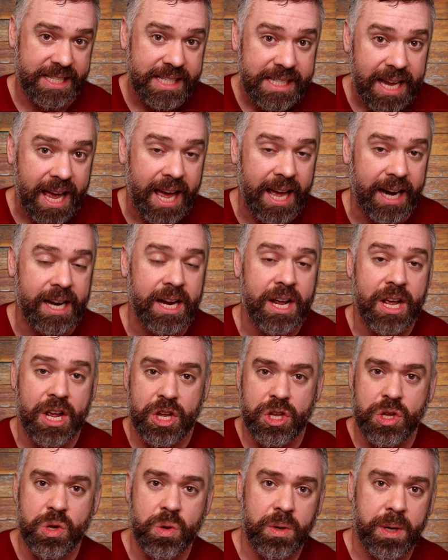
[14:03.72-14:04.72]
set,
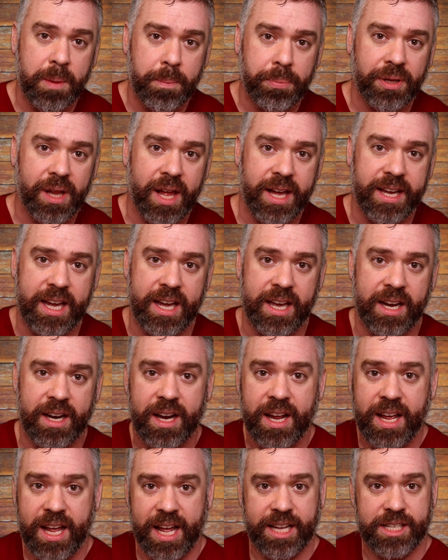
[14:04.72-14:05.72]
you could plug
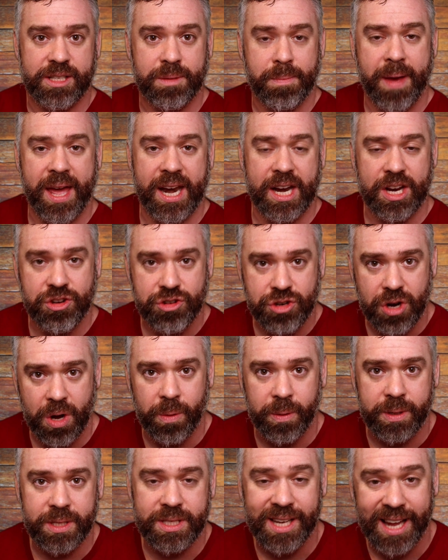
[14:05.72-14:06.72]
in as many
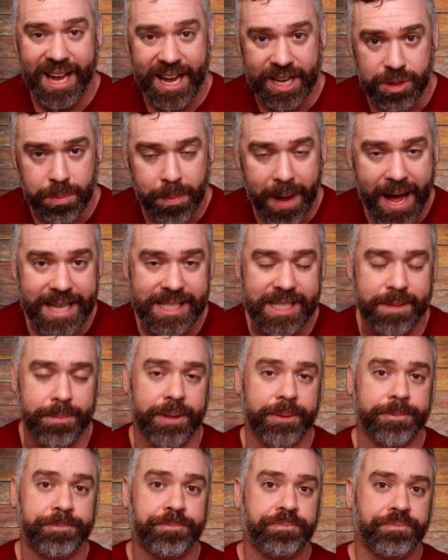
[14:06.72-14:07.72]
jokes as
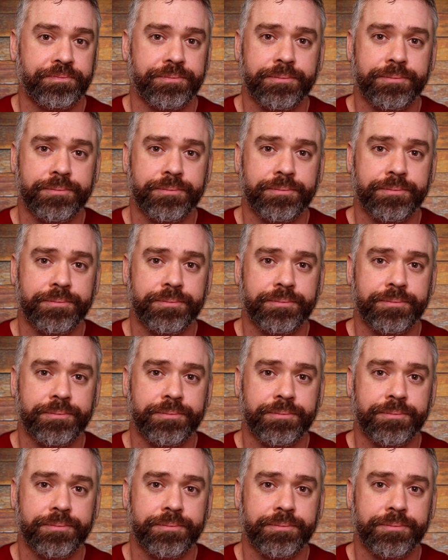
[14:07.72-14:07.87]
possible